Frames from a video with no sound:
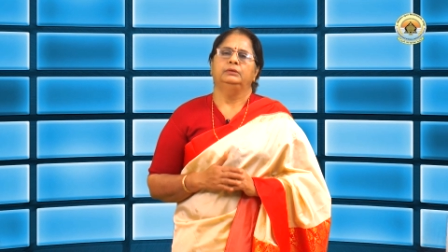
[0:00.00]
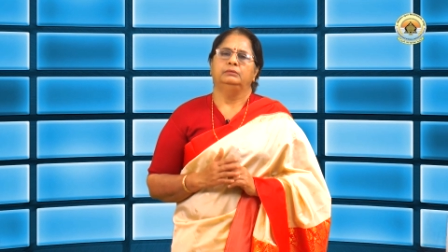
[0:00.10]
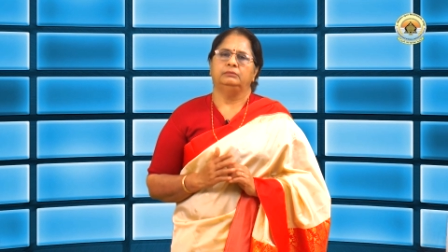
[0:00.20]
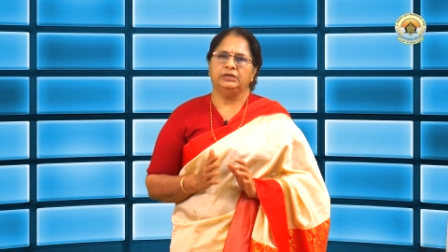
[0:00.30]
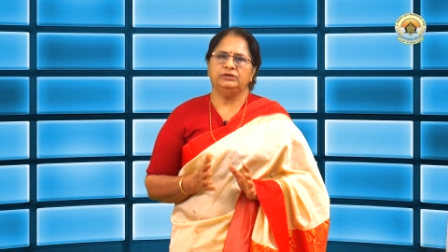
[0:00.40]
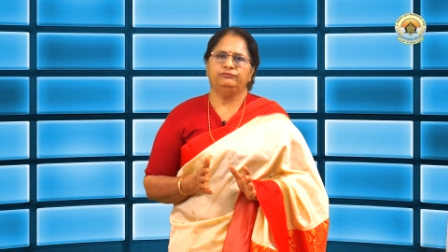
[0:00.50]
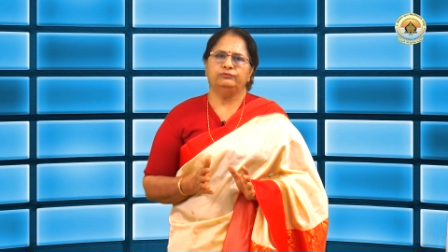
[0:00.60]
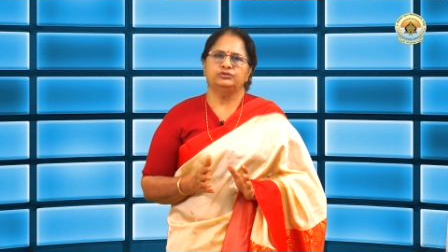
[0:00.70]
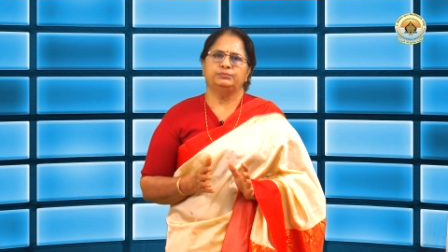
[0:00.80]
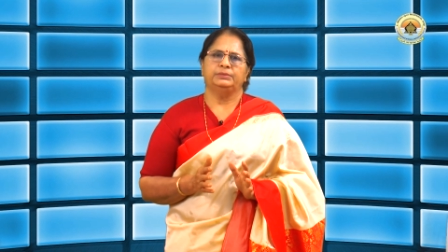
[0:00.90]

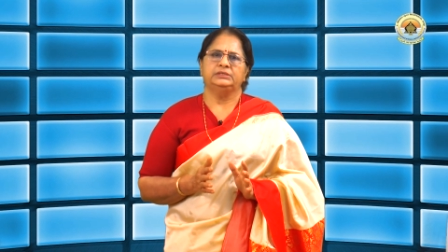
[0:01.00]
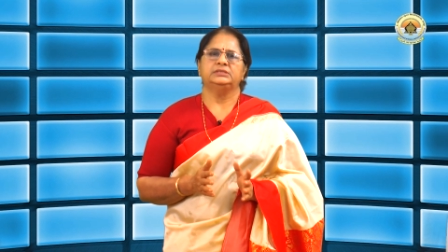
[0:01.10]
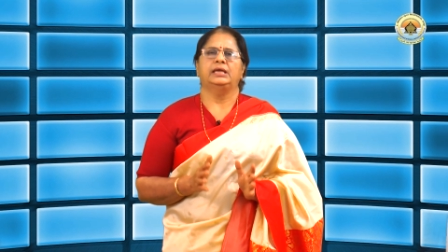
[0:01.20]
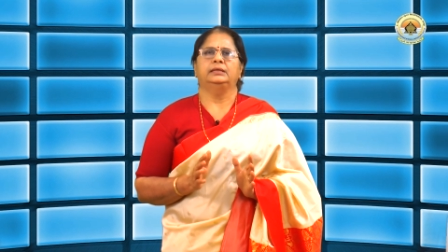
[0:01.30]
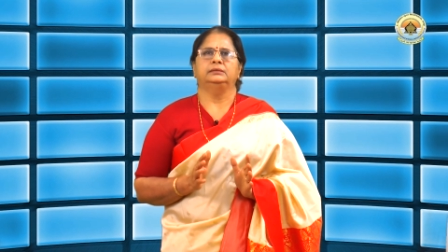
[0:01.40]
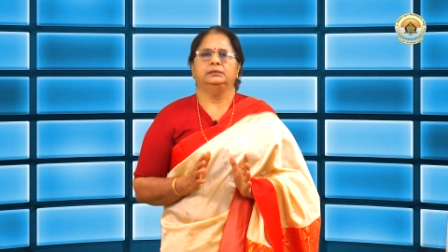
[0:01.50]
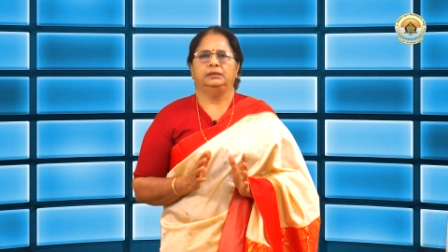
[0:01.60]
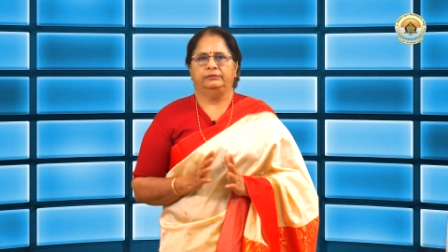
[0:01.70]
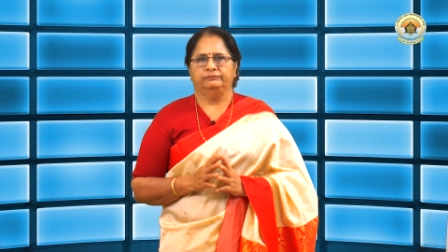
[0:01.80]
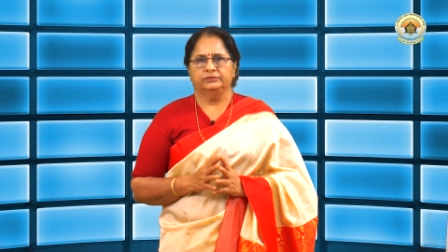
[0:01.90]
reinforcement and
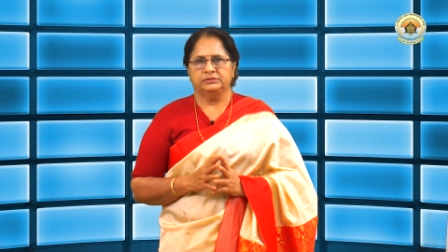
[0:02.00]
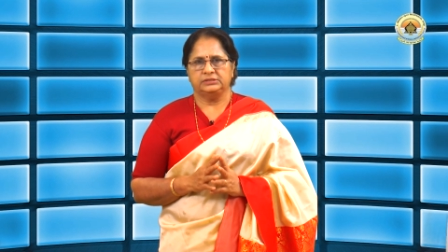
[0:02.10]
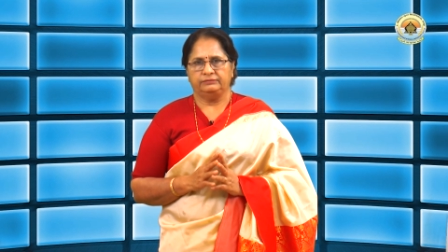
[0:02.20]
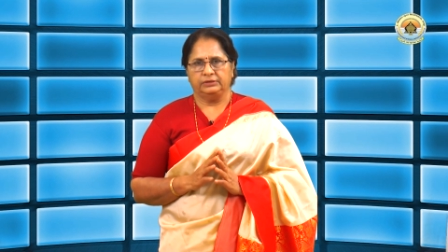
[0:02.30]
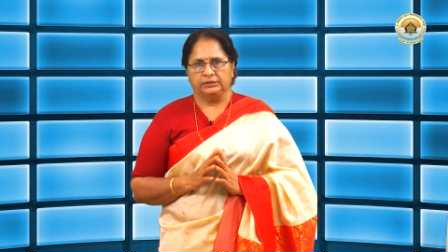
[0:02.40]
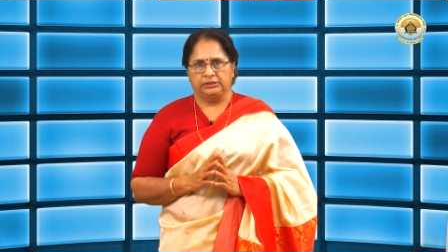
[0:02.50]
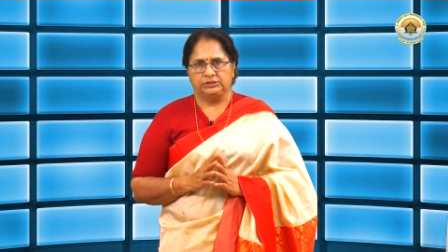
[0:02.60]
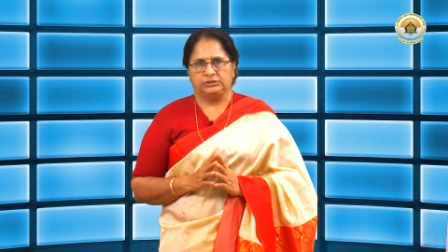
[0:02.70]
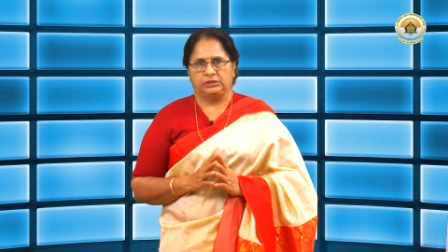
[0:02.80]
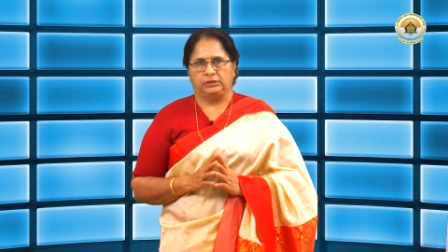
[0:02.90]
aversive
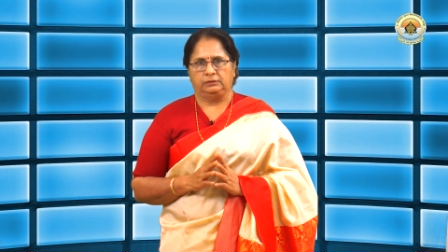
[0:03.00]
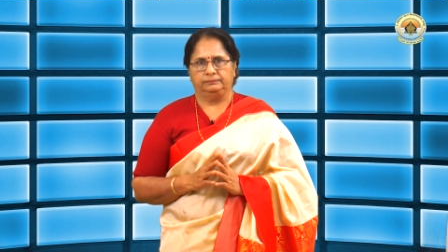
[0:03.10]
conditioning.